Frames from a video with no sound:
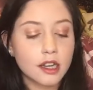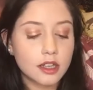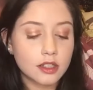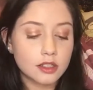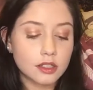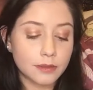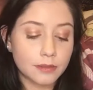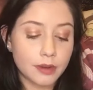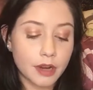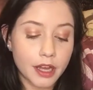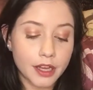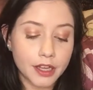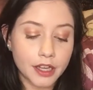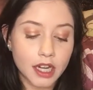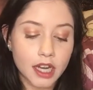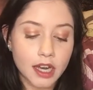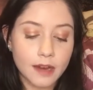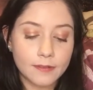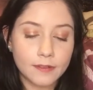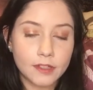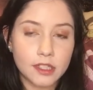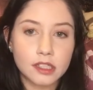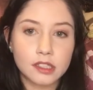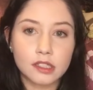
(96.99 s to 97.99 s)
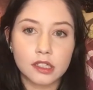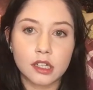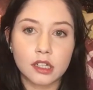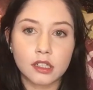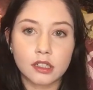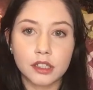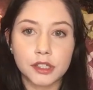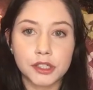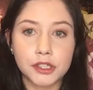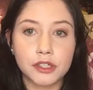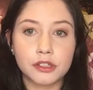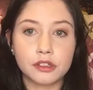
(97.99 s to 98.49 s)
So I'm probably gonna have to start
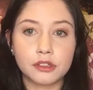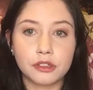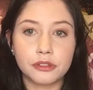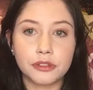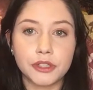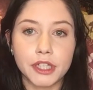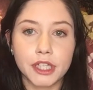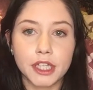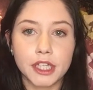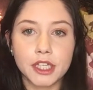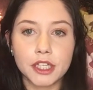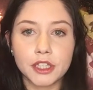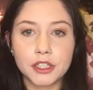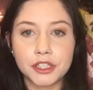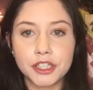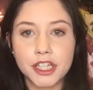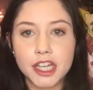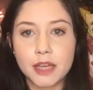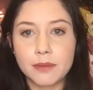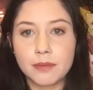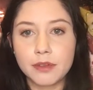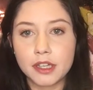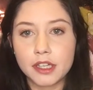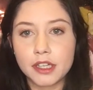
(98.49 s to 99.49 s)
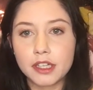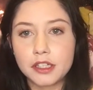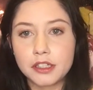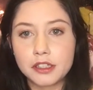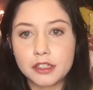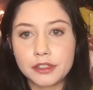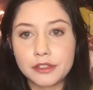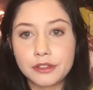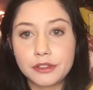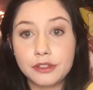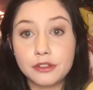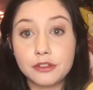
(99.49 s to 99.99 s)
like gluing it or taping it
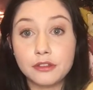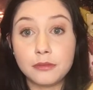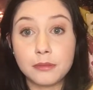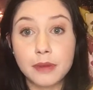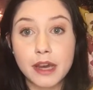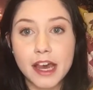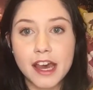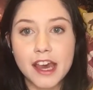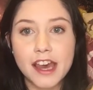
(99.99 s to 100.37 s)
to my